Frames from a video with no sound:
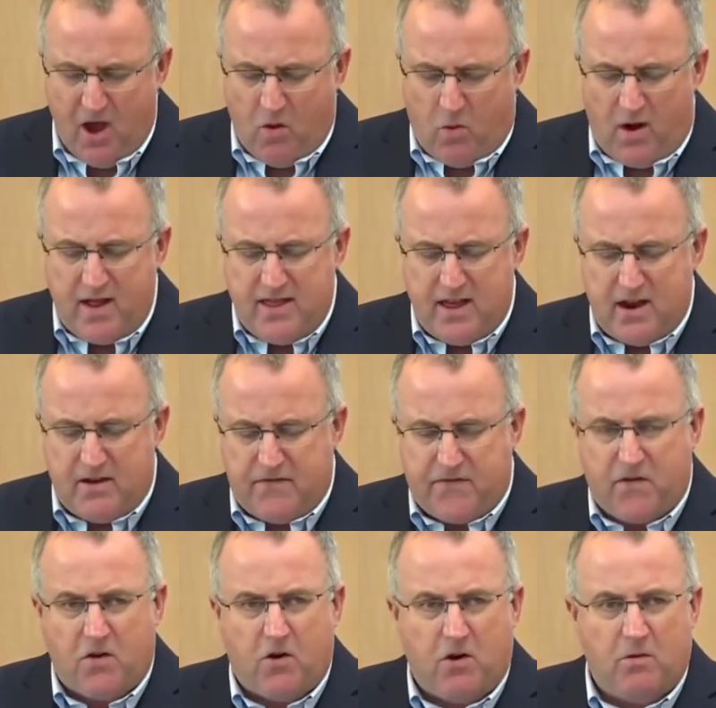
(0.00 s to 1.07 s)
one that
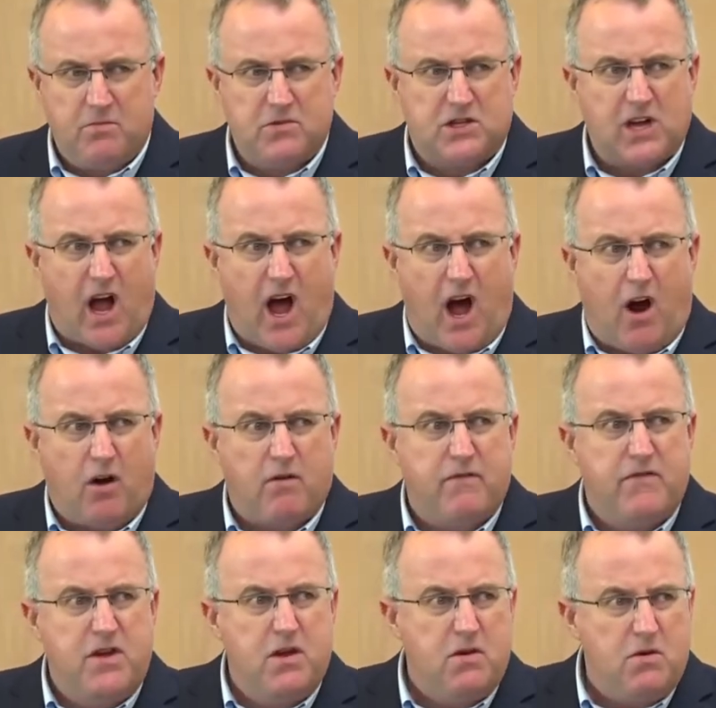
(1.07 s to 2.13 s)
affirms our
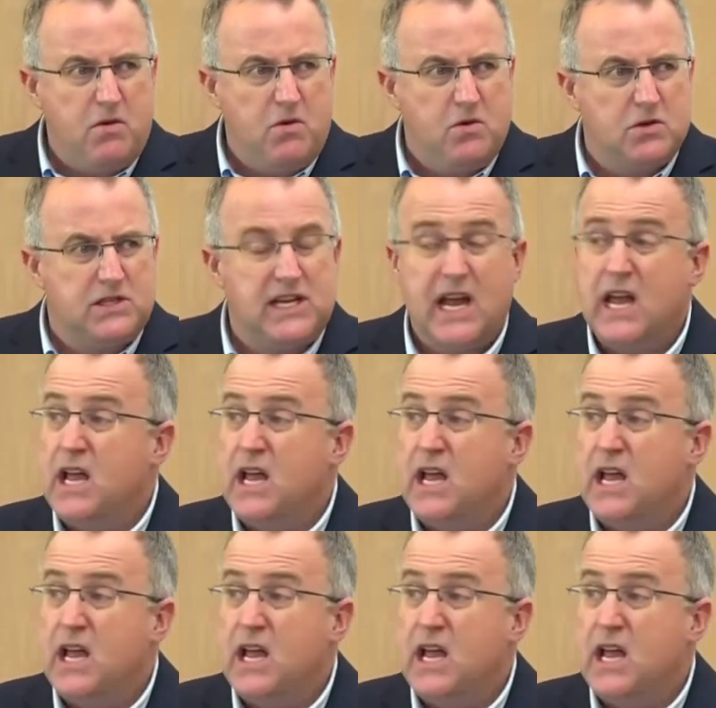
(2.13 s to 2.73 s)
views